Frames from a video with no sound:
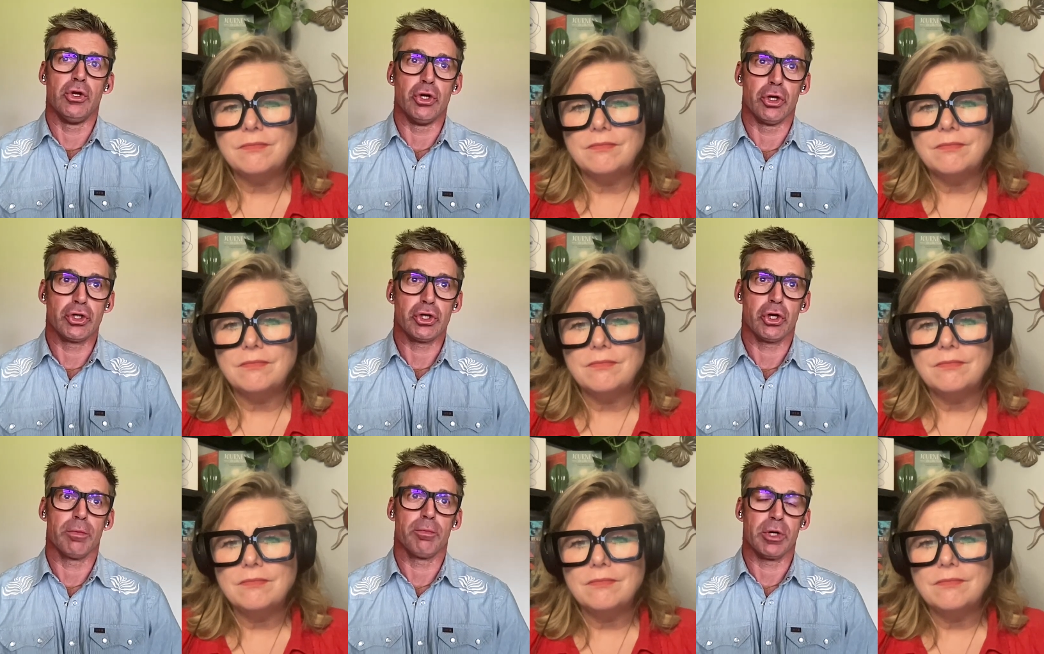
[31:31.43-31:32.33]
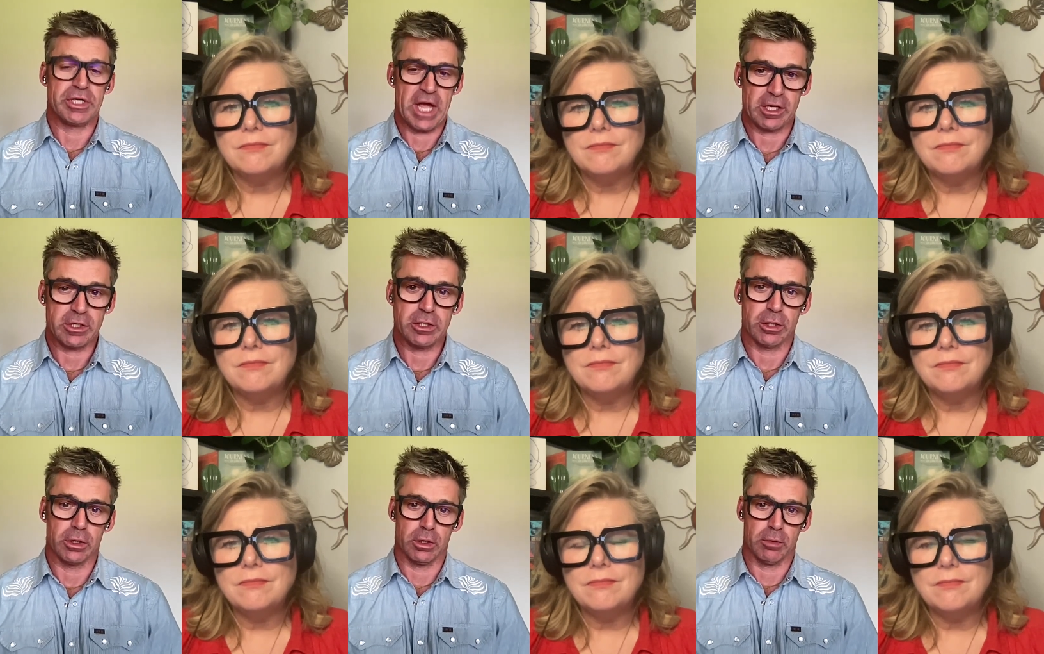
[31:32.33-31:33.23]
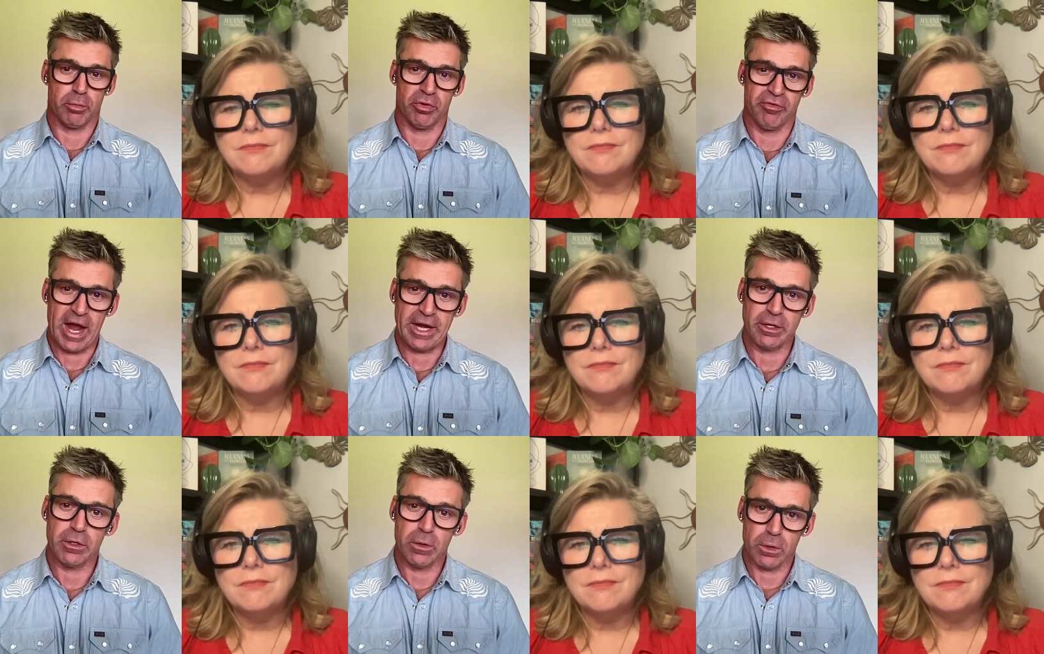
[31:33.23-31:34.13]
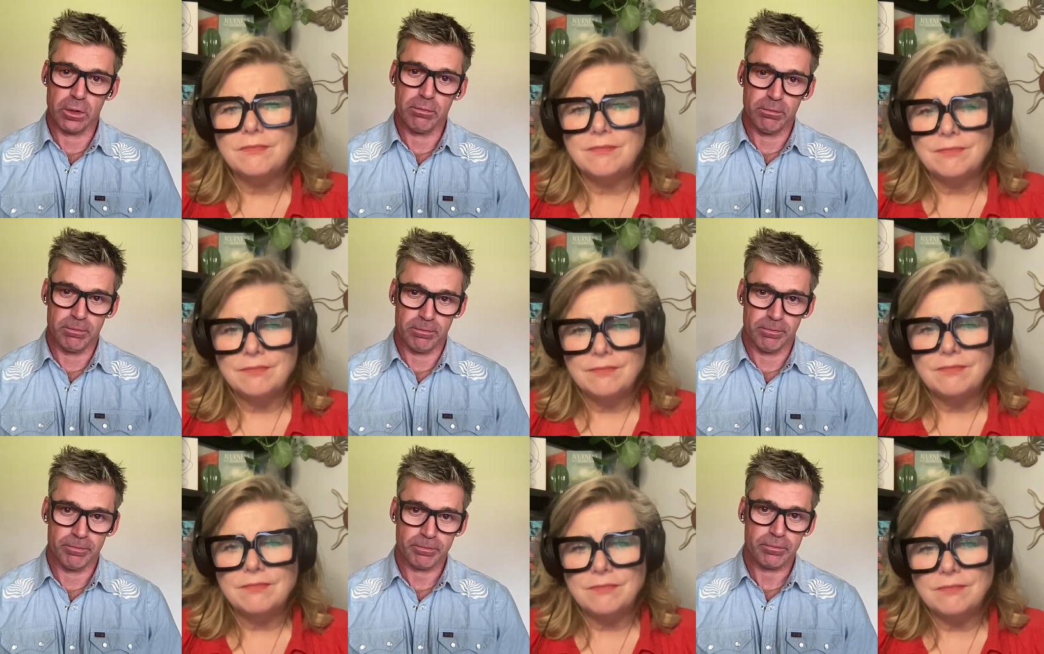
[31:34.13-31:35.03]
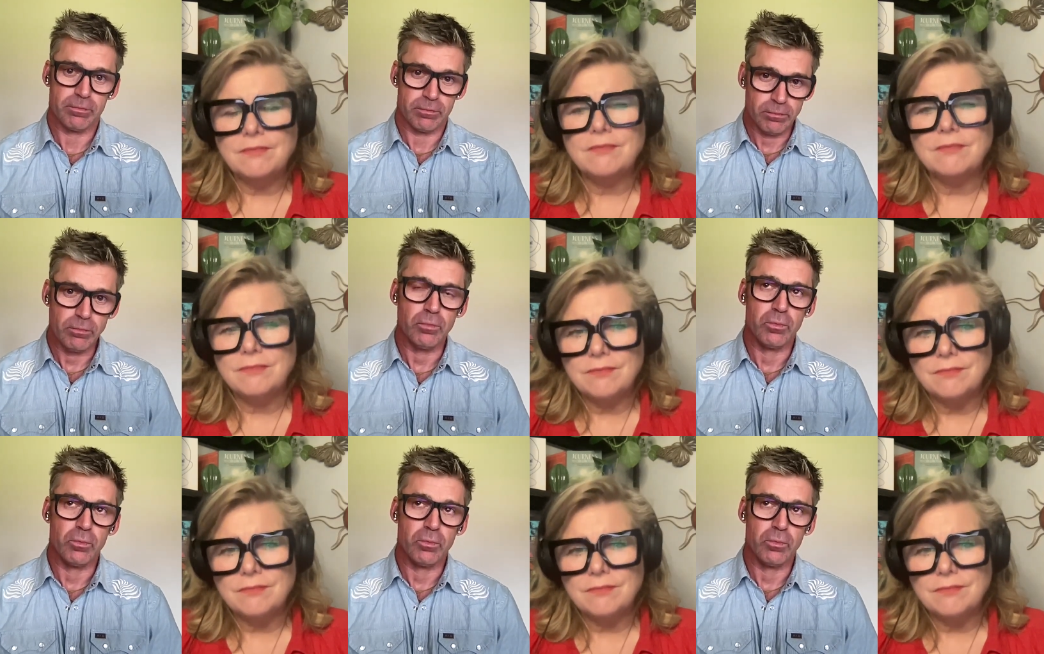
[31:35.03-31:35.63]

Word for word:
Speaker 1: nurture, protector, provider norm. Mm-hmm.